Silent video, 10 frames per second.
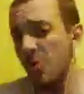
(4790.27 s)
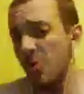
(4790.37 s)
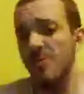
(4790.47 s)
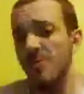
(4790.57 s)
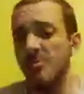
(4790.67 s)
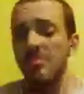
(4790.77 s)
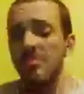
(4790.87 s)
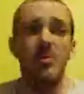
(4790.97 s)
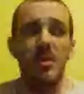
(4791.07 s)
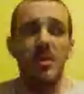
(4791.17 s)
here,
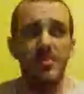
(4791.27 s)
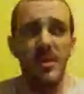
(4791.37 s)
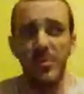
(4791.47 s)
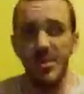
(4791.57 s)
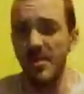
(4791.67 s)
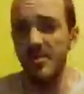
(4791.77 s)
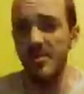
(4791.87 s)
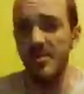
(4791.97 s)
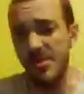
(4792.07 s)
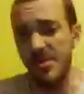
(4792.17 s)
like we do
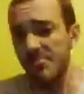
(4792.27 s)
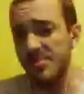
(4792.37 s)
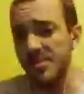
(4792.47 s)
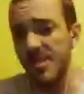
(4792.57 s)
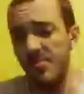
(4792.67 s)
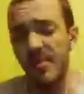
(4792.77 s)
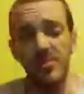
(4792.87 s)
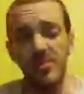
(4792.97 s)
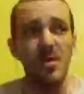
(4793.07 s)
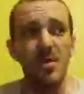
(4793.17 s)
have standard sit-down
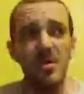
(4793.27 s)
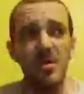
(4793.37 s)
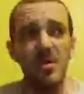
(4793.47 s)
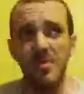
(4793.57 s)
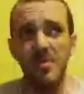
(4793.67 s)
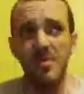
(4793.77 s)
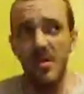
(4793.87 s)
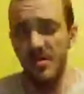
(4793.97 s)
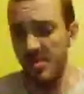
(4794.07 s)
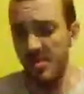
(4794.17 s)
meals.
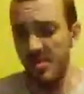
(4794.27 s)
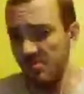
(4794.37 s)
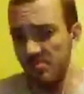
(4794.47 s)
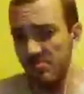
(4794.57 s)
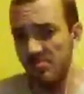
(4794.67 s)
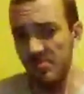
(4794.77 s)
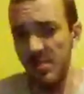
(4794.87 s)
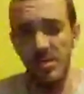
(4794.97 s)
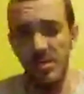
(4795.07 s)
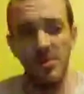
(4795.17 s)
Anything,
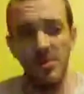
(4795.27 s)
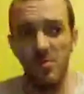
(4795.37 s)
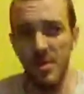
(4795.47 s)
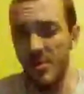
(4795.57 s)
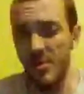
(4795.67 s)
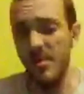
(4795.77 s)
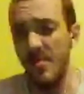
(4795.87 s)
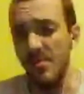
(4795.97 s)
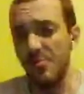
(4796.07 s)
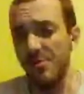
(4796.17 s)
like we can
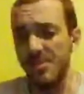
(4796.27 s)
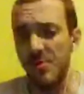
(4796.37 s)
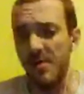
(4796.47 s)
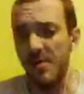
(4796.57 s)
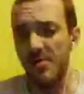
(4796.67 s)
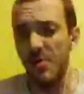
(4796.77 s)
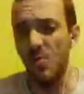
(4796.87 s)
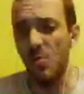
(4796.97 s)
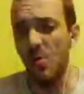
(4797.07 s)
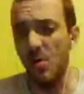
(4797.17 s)
make pretty much whatever you
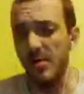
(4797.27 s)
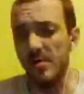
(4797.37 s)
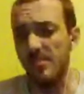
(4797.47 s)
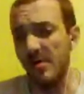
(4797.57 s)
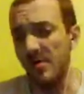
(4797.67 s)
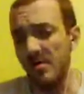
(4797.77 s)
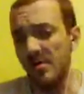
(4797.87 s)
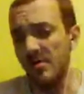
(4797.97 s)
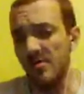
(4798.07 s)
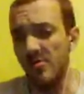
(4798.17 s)
want. I mean,
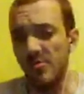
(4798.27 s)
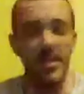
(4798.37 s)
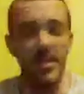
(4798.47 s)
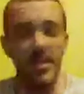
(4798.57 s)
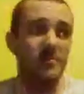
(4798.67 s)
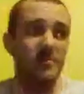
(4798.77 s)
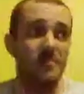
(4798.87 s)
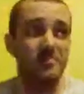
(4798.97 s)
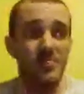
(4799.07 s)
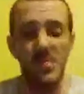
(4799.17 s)
we have
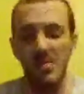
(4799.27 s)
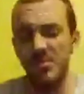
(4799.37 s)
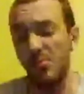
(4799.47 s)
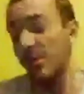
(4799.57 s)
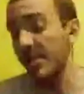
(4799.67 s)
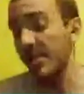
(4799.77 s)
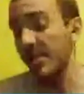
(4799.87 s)
some really